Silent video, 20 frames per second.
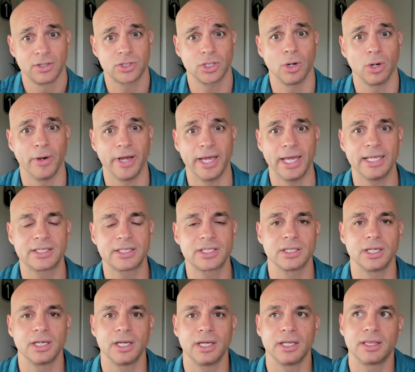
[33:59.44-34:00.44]
So
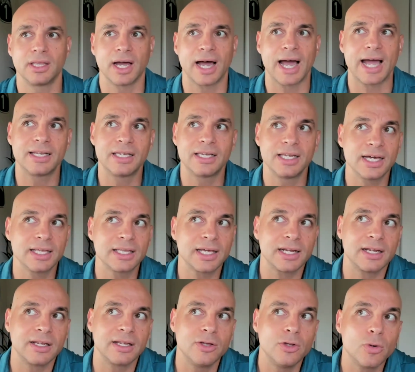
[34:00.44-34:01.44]
it's the idea
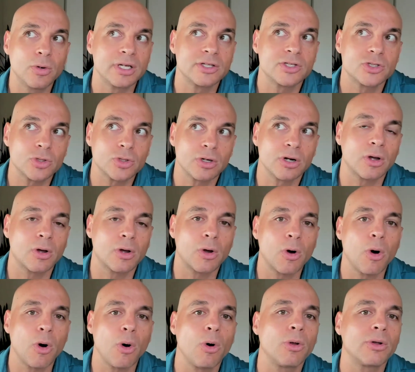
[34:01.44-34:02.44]
that you can sort of
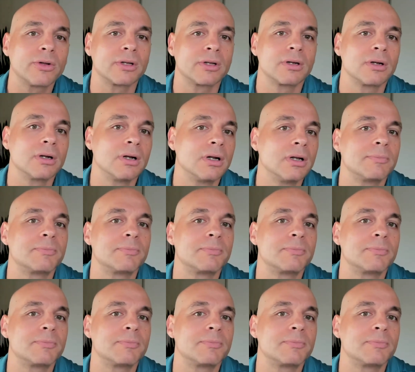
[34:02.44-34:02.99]
cold